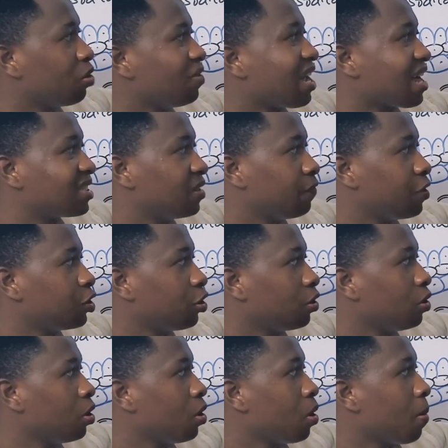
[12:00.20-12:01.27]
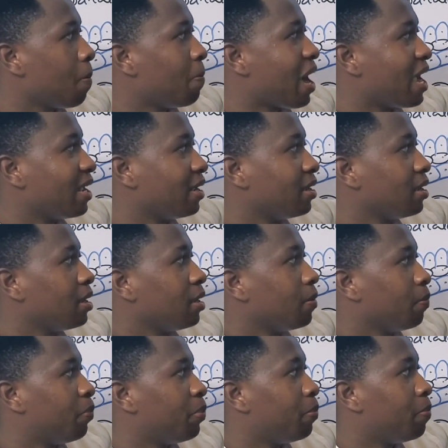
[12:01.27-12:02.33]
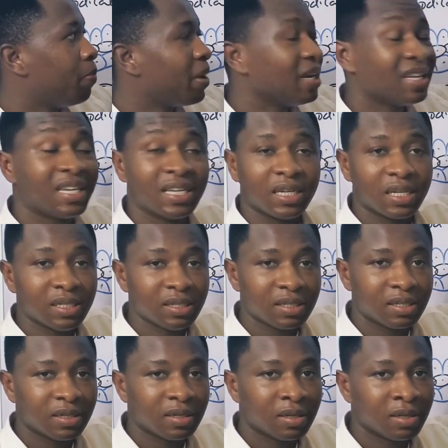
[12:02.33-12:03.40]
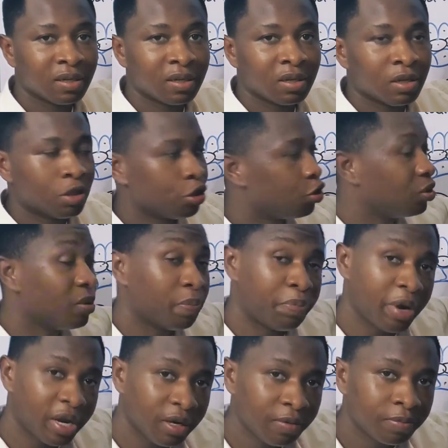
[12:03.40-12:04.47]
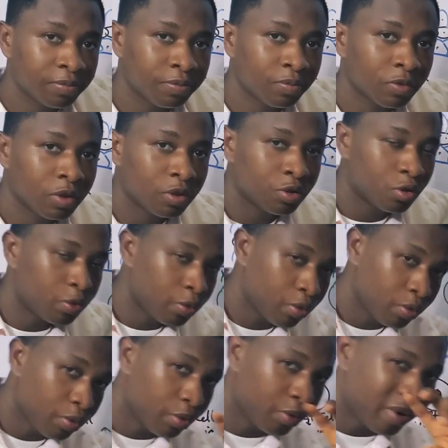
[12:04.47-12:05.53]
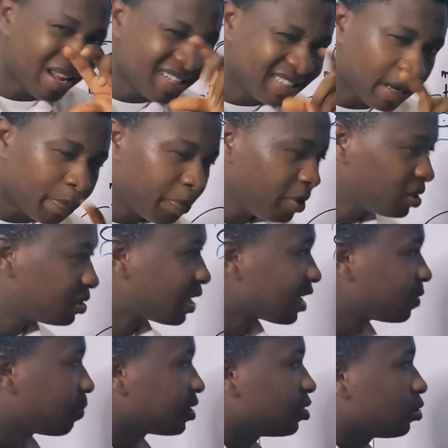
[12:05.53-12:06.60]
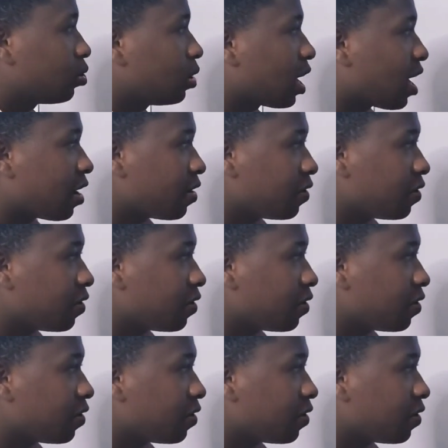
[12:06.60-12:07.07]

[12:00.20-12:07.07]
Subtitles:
of the activation by bradykinins to the brain to interpret that particular